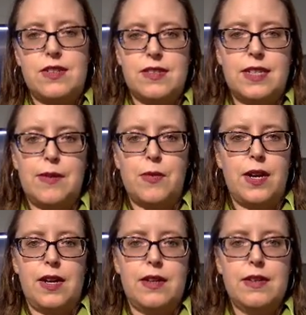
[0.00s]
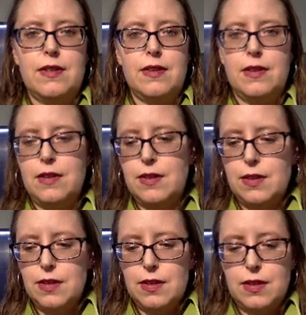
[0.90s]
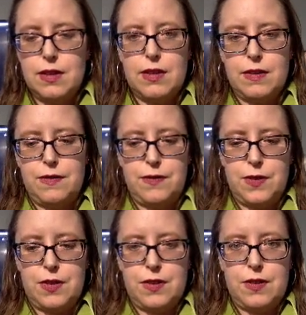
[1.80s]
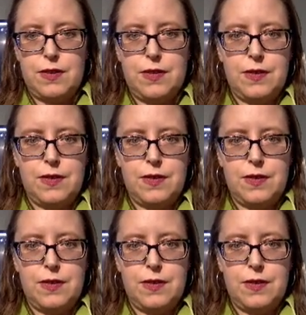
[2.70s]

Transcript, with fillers: It's the same way. Uh, better.